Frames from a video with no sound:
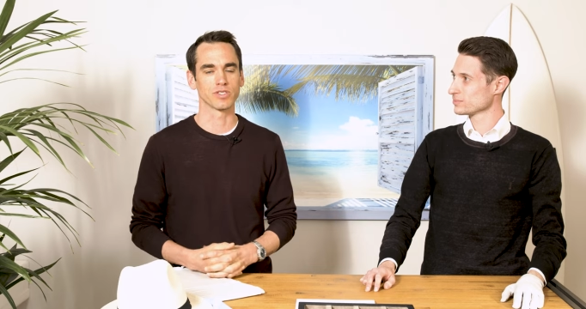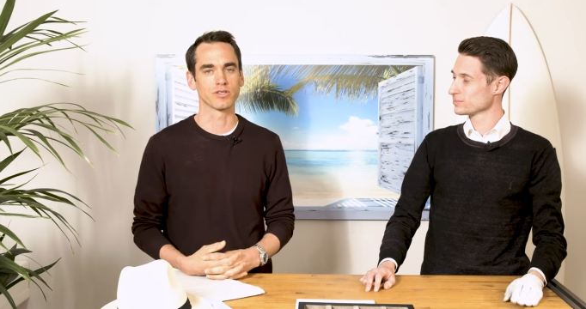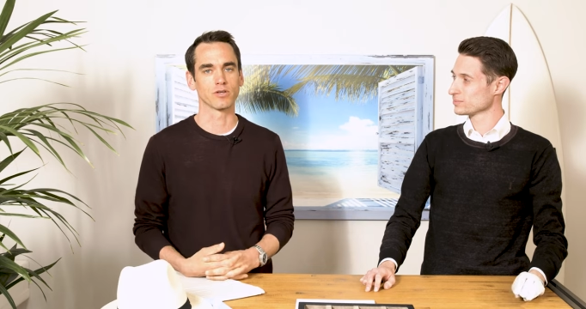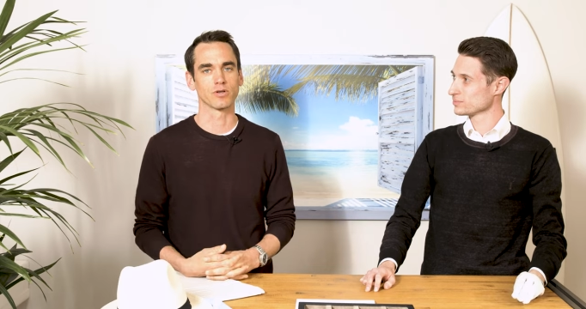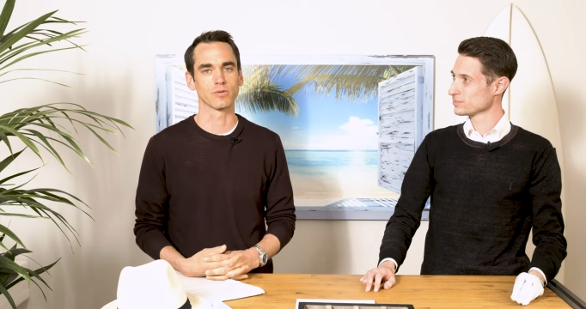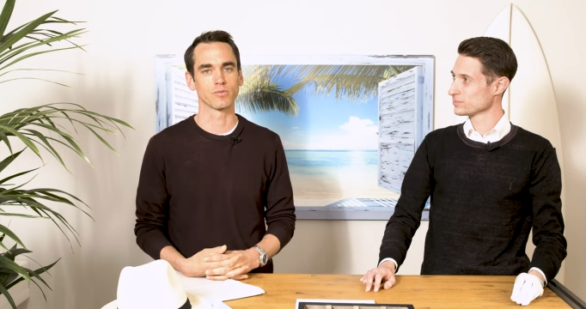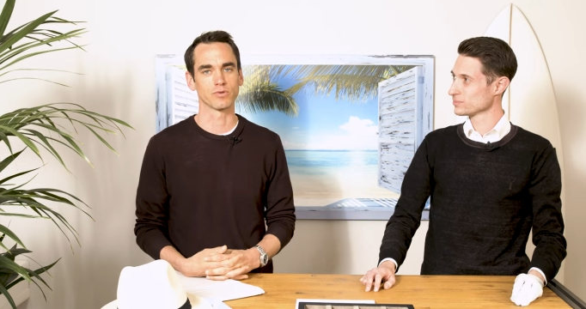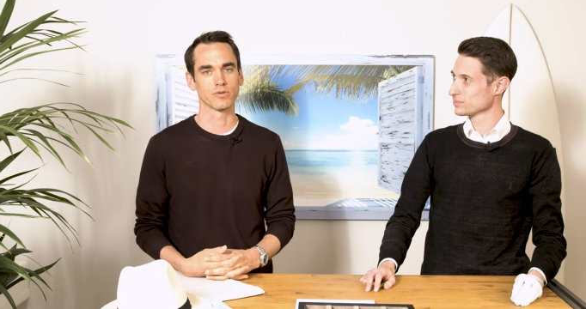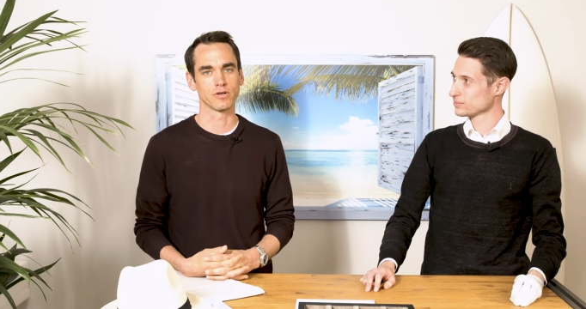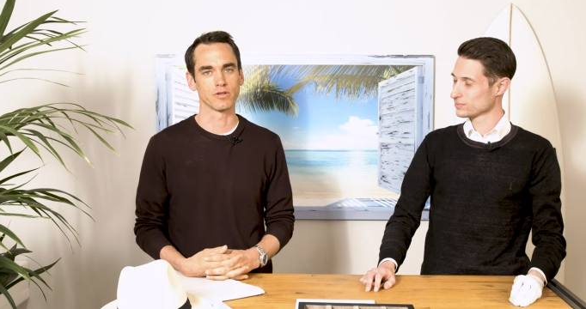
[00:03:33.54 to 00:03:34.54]
Speaker 1: piece that you can
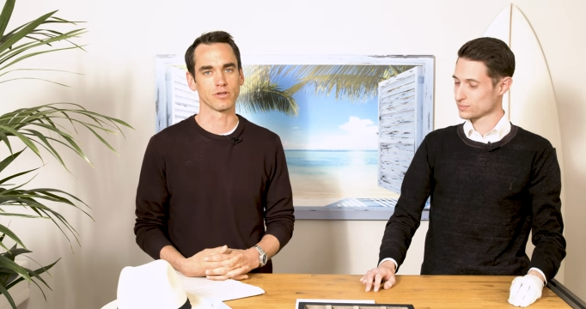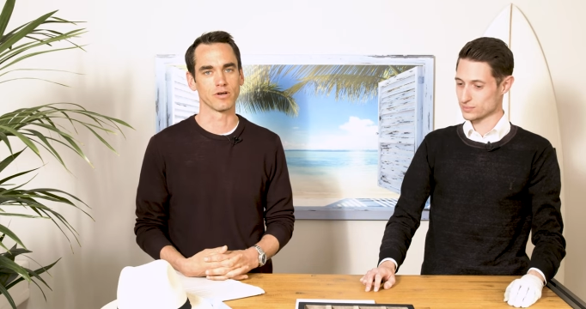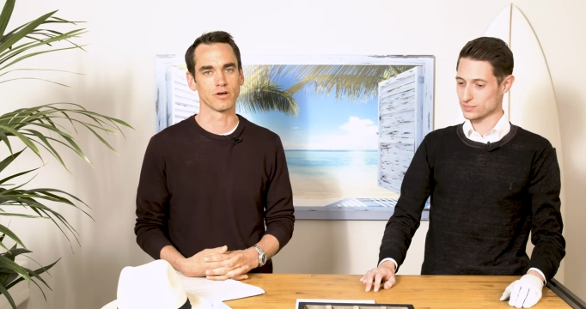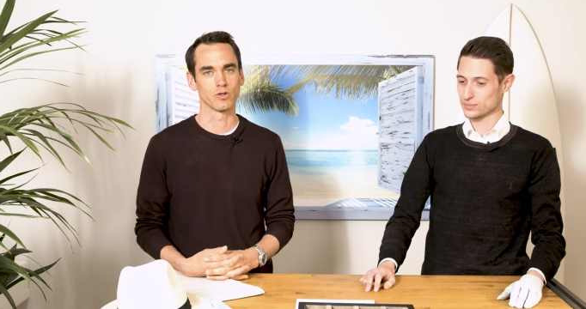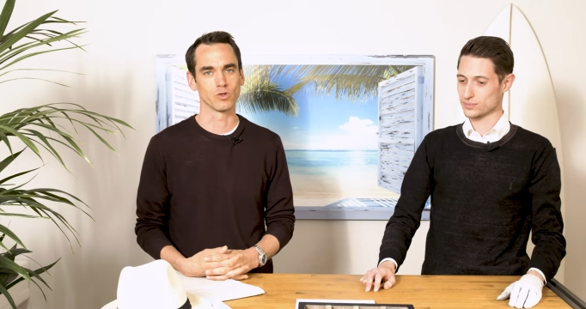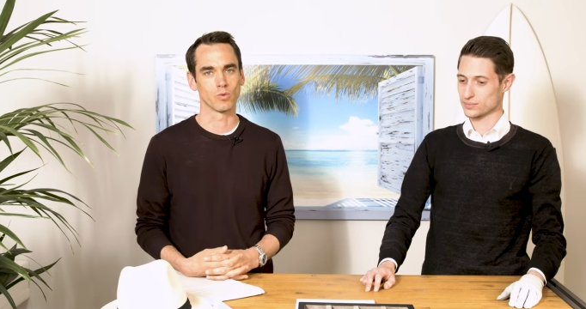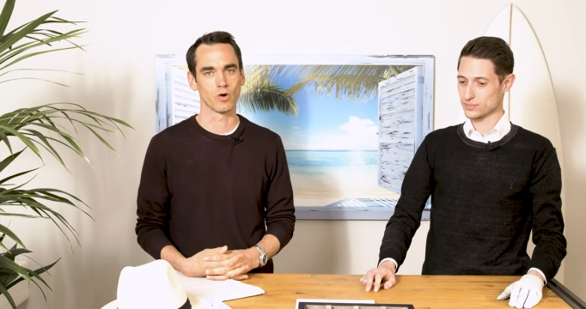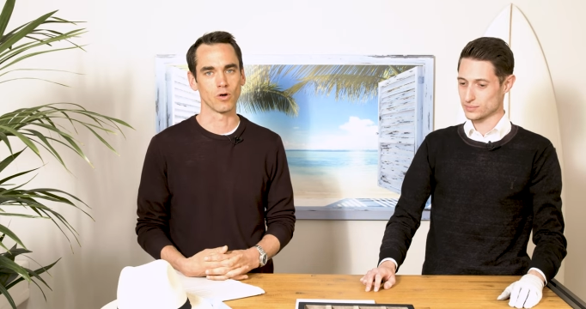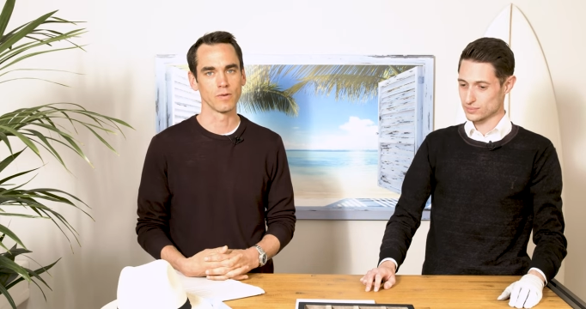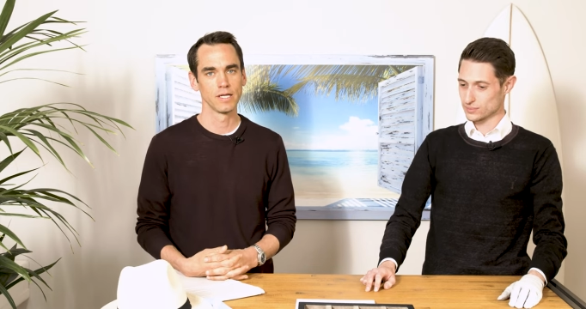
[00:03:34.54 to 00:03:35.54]
put on uh, on your
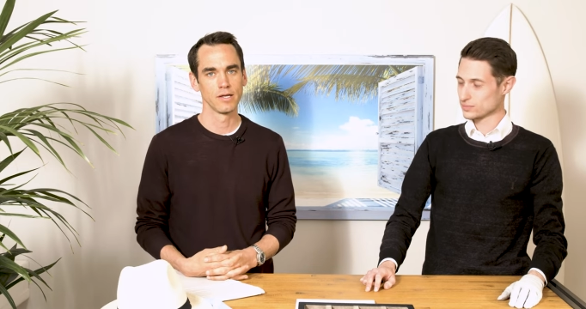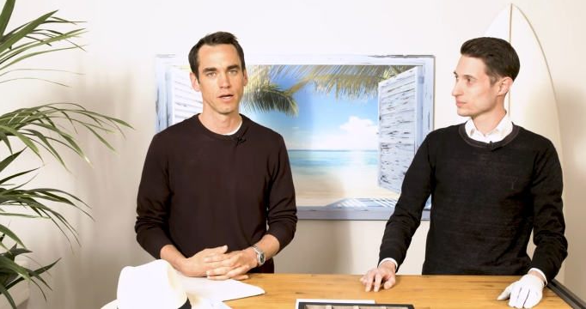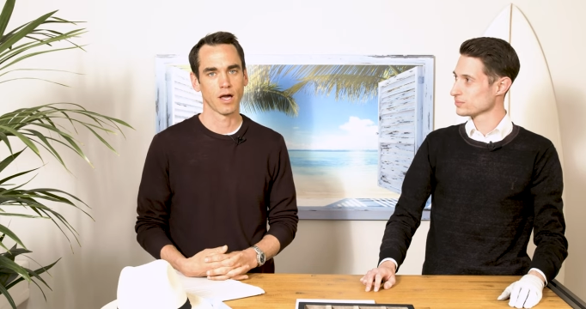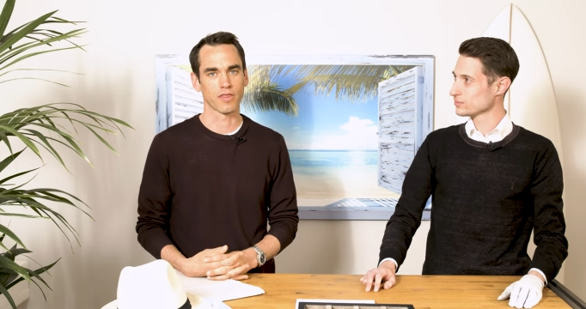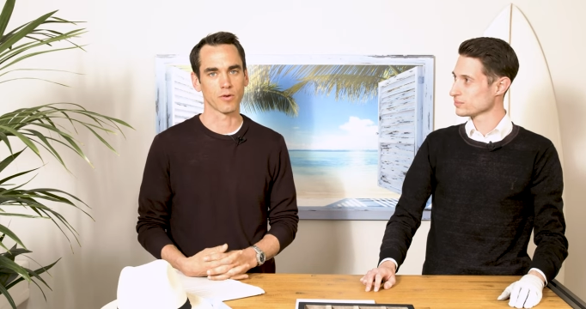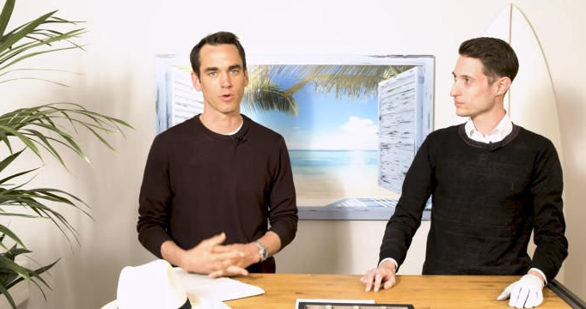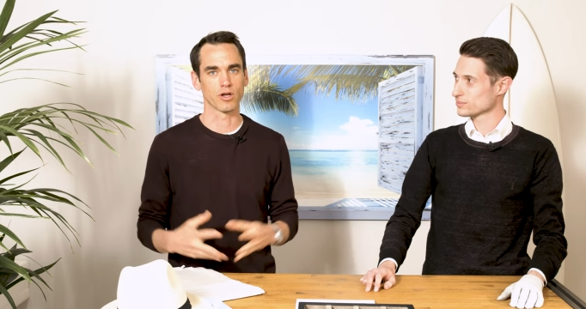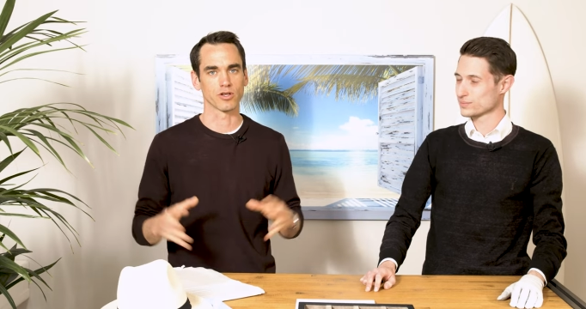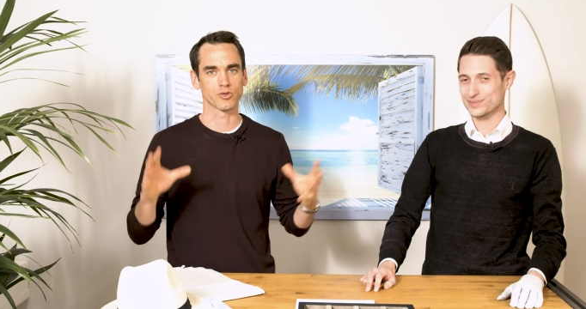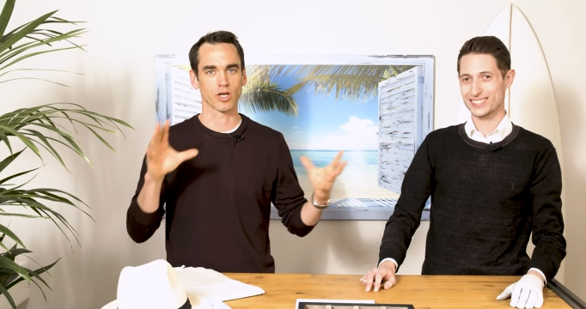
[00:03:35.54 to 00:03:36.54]
wall. I think we're
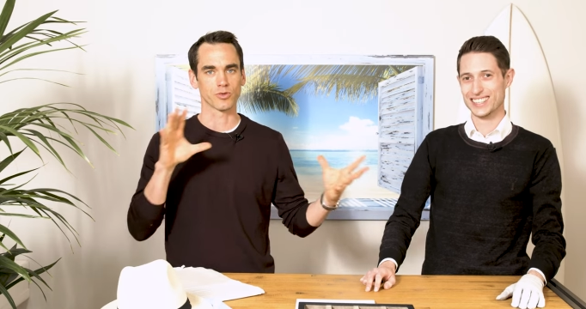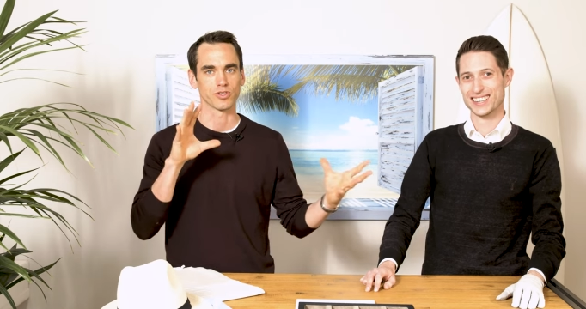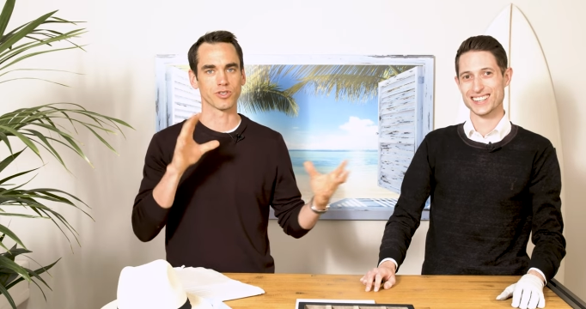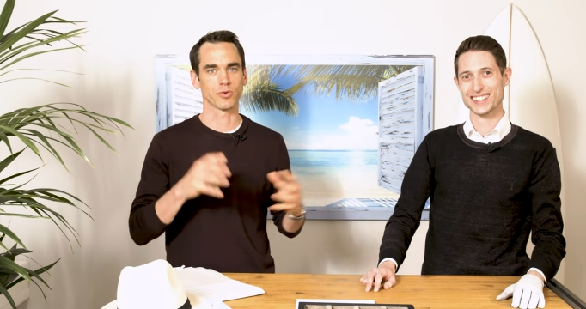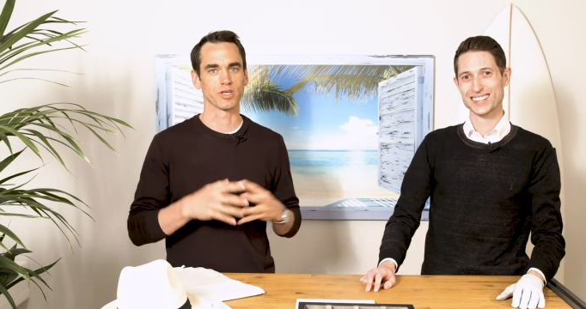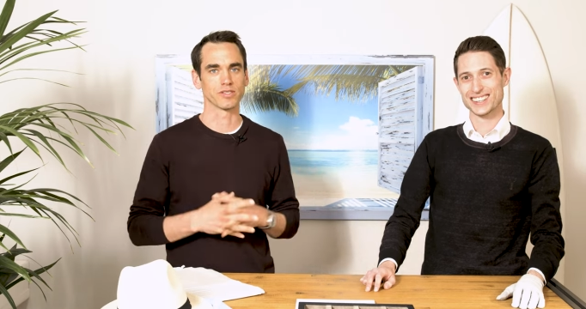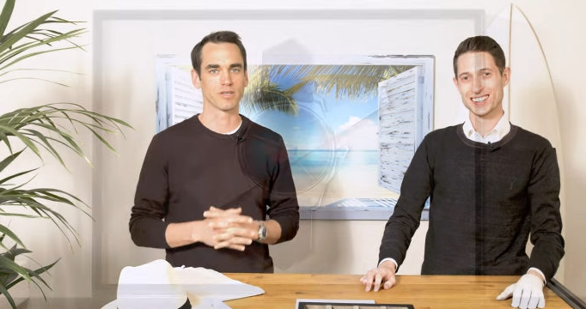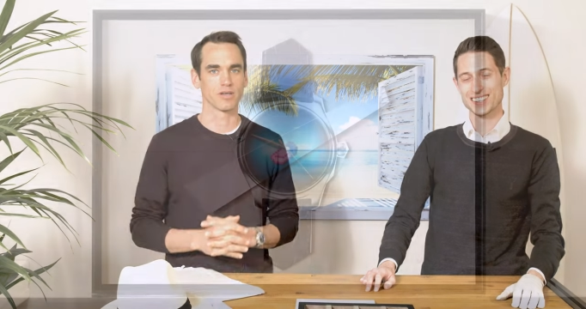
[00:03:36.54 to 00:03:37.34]
going to try to integrate